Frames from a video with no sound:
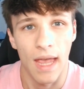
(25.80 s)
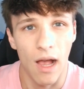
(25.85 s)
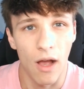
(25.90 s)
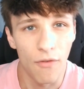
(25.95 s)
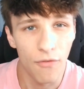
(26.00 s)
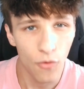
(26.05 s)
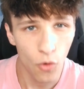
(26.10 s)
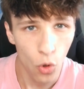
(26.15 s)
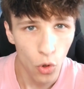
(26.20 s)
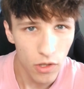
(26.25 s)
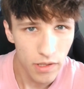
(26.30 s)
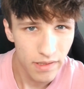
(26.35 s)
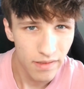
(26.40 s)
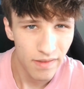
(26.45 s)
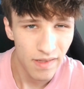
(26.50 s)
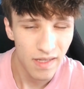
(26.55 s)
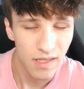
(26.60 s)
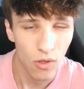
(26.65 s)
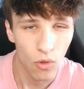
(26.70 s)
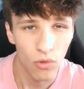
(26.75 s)
Of course,
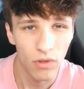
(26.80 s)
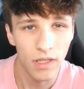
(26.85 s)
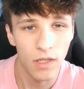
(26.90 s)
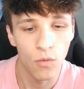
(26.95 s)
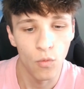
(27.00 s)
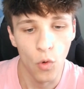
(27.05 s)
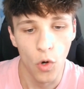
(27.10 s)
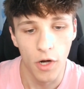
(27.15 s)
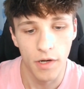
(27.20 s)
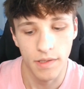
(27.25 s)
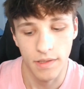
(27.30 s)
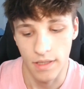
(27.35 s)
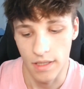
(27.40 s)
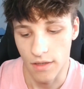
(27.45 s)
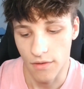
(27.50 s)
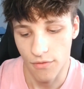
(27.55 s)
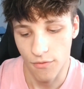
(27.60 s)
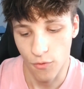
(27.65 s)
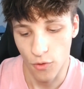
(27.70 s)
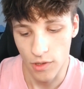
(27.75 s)
this only works
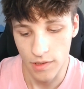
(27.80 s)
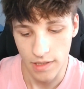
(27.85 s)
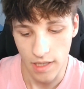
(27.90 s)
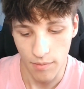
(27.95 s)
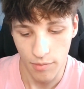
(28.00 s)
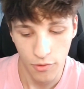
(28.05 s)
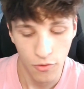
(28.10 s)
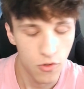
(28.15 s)
if, for example,